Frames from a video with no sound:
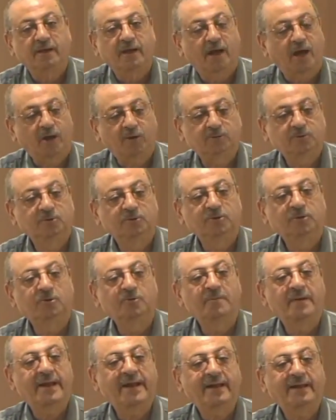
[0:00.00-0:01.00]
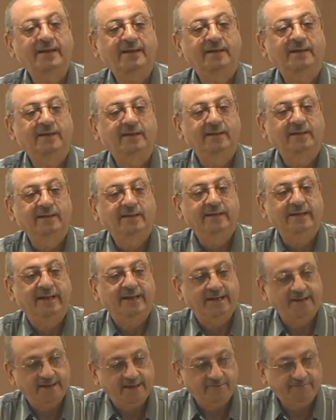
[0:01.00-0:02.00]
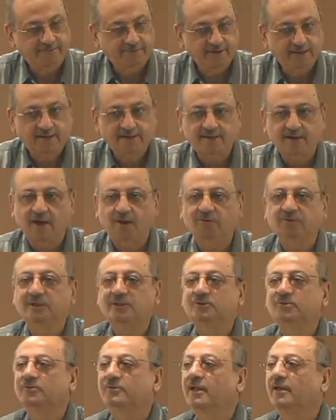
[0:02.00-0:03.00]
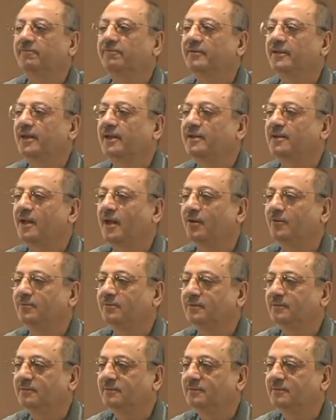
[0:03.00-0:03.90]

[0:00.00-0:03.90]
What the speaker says: how do you make indefinite noun into definite noun?